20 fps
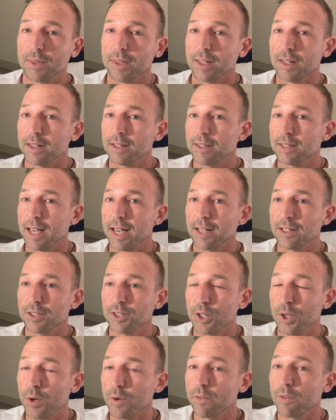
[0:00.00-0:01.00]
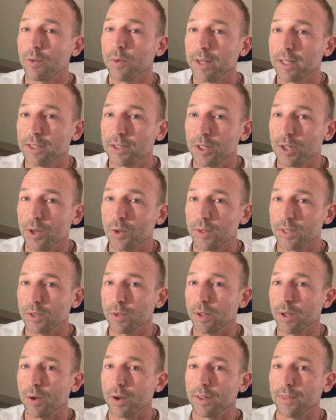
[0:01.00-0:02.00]
Then day 2 of week 2, it's
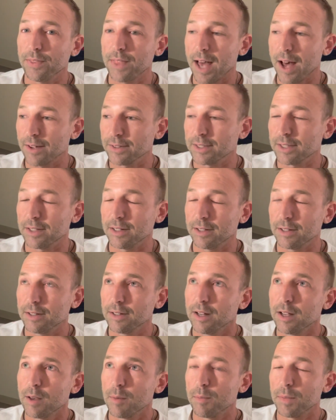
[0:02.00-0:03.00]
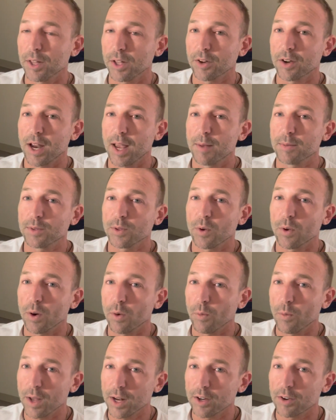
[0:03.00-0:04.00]
only 1,000 milligrams or
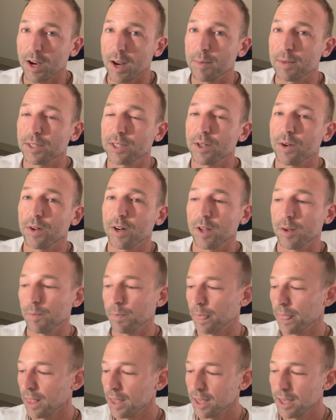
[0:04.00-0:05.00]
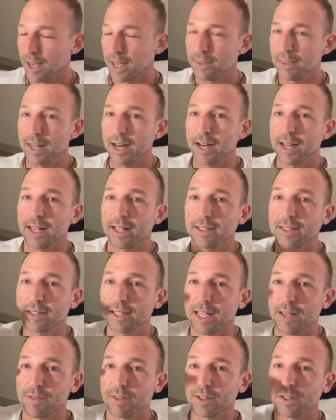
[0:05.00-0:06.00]
1 gram of sodium. And then it gets
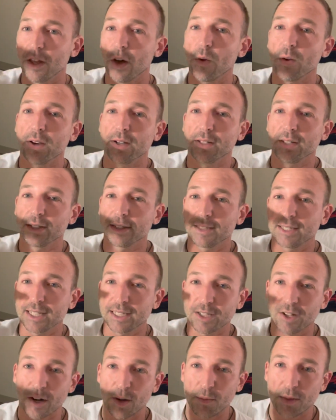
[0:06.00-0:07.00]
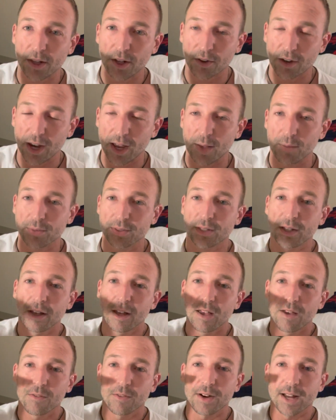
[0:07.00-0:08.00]
even lower to 600 milligrams
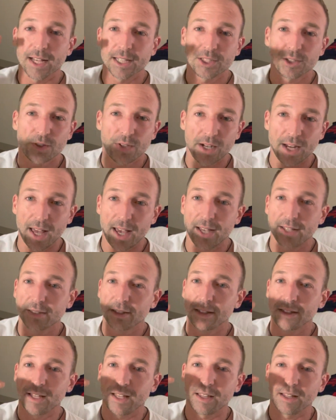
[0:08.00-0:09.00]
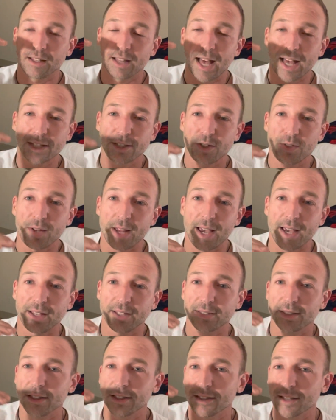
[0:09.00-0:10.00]
for next 3 days. And then the last 2
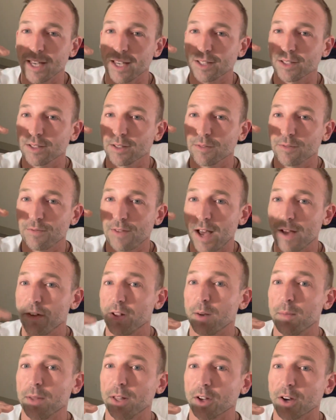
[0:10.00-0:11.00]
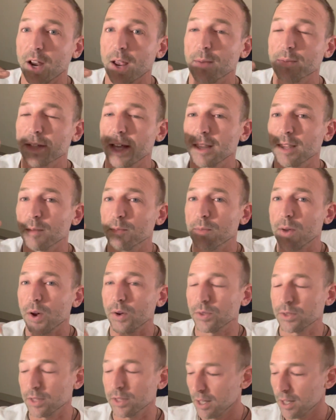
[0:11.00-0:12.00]
days is like 500 milligrams at the
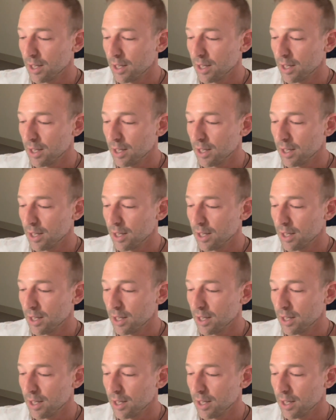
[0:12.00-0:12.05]
most.